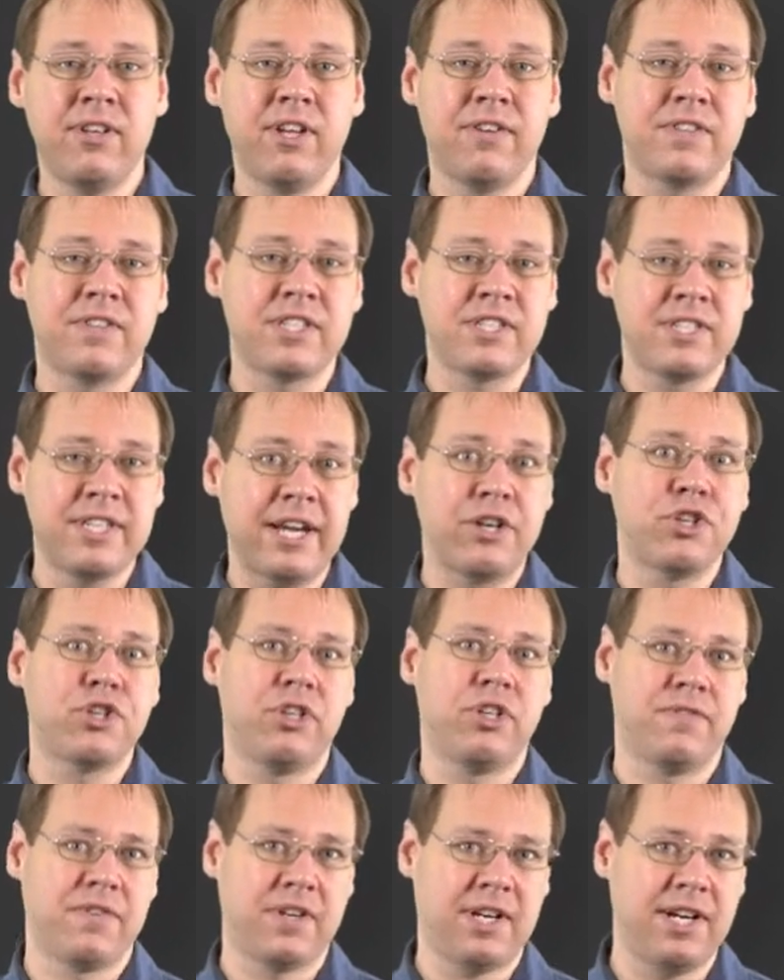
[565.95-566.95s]
of a section
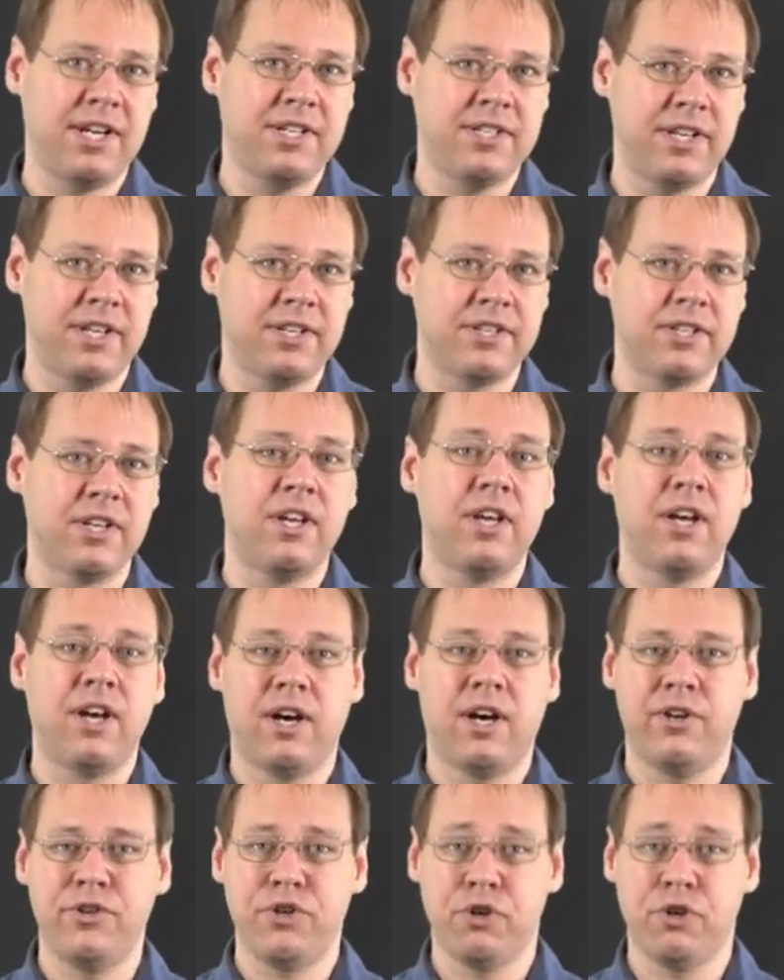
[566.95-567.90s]
of content on your